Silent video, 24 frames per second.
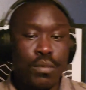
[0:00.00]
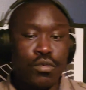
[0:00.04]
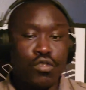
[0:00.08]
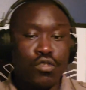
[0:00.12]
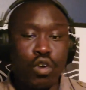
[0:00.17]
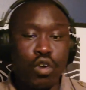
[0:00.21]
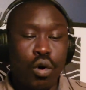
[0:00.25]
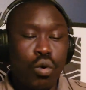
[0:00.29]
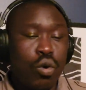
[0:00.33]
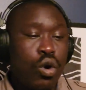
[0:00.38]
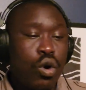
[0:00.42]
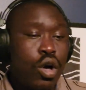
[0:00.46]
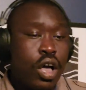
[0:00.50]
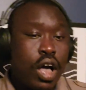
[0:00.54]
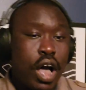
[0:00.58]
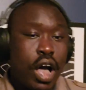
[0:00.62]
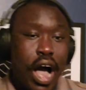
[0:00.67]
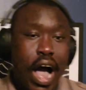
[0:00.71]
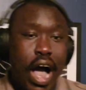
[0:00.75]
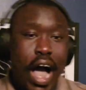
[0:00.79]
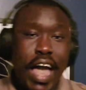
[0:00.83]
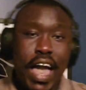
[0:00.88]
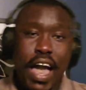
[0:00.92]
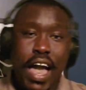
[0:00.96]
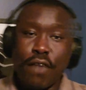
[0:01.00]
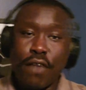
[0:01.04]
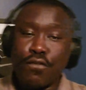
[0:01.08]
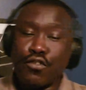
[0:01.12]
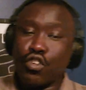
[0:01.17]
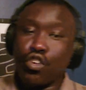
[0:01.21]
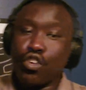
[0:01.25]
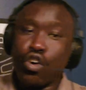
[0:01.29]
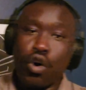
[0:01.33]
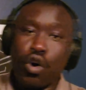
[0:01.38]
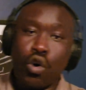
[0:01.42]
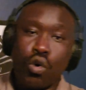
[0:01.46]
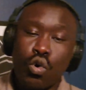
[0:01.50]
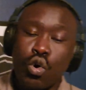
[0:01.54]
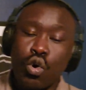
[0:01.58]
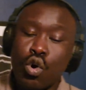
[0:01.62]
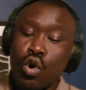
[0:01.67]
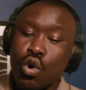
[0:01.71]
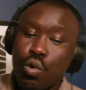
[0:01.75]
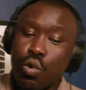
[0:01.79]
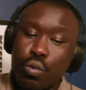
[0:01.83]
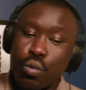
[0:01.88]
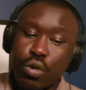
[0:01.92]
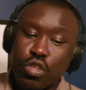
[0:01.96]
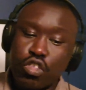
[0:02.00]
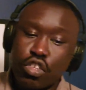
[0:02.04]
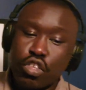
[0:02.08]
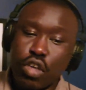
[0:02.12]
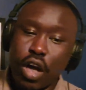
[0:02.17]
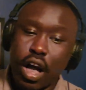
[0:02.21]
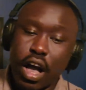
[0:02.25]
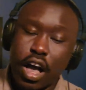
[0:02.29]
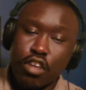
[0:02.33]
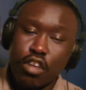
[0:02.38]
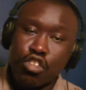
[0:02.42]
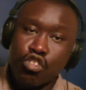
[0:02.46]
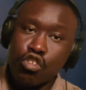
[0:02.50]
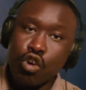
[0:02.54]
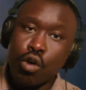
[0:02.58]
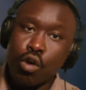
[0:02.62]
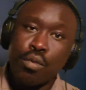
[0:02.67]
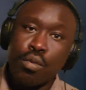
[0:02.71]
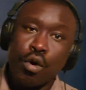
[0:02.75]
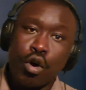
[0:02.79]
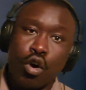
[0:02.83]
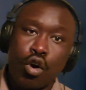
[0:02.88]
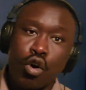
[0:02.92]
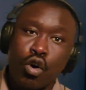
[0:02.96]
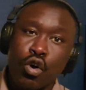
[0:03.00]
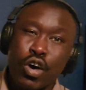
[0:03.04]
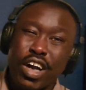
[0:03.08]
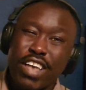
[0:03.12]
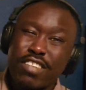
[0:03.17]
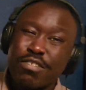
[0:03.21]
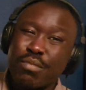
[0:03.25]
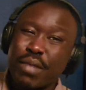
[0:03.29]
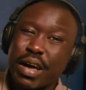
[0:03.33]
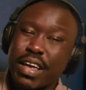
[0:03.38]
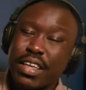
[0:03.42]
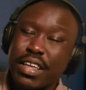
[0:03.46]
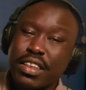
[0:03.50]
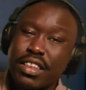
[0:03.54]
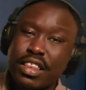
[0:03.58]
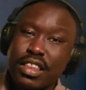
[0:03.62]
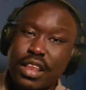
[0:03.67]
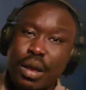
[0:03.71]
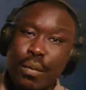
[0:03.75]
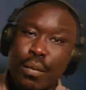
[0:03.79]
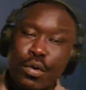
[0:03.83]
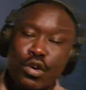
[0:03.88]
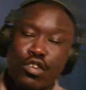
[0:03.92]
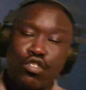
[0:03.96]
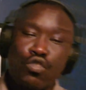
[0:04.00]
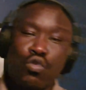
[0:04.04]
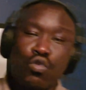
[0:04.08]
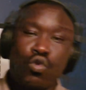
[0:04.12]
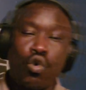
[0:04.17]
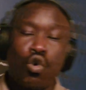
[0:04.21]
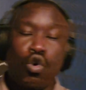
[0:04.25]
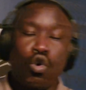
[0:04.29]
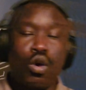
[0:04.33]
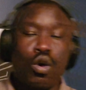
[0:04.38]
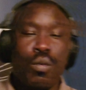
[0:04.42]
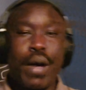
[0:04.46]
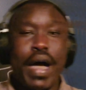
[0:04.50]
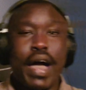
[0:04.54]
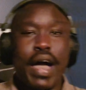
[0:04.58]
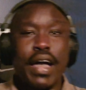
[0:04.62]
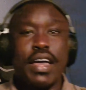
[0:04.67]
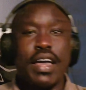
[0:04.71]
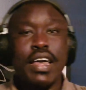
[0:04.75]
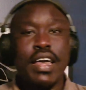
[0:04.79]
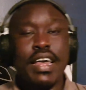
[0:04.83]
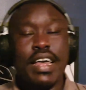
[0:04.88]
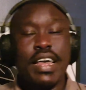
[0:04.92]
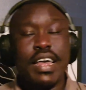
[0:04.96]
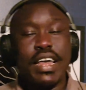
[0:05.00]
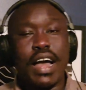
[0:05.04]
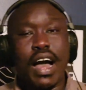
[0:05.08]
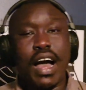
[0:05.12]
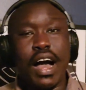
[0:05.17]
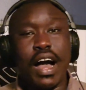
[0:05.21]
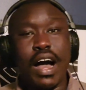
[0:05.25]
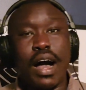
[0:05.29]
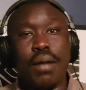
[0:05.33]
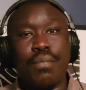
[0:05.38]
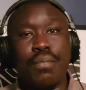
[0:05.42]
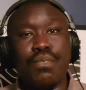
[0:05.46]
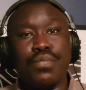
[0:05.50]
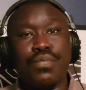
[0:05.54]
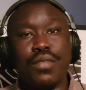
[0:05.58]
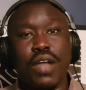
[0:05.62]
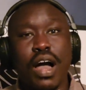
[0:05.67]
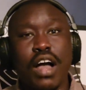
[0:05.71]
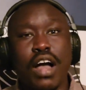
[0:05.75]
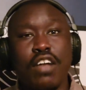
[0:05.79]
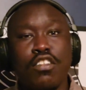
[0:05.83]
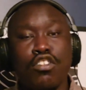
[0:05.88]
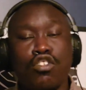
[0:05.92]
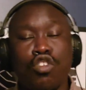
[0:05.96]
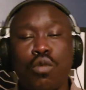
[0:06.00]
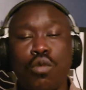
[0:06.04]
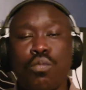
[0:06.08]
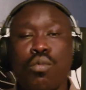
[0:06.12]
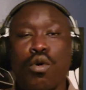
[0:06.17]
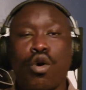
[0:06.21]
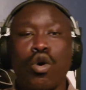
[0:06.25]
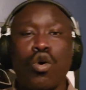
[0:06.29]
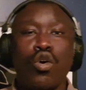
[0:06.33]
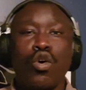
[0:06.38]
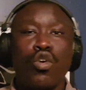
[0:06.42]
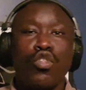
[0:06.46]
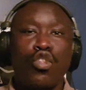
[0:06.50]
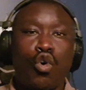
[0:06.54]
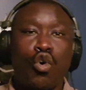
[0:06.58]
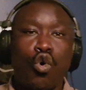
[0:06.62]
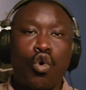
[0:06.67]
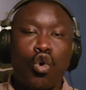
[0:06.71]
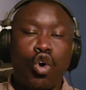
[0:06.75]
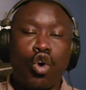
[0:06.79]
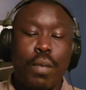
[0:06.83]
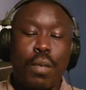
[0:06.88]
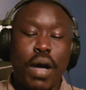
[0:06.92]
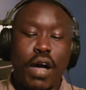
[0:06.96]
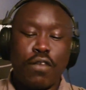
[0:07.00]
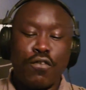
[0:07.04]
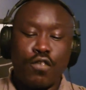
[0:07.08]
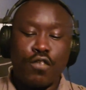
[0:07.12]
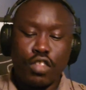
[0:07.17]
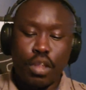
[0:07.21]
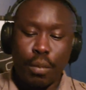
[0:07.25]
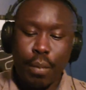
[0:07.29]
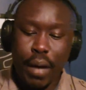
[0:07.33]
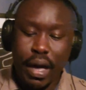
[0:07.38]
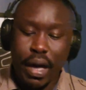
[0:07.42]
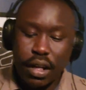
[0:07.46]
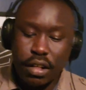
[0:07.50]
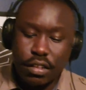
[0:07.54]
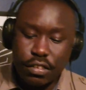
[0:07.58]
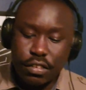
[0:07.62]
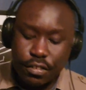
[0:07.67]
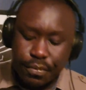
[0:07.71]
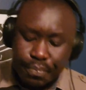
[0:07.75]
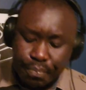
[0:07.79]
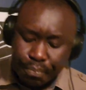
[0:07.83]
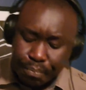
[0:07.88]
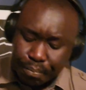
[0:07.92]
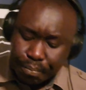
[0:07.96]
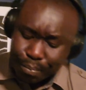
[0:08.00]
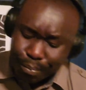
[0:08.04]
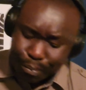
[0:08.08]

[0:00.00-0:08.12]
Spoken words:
So I have to go with Joe Burrow as my number 2 quarterback. Joe Burrow, the quarterback for the Bengals.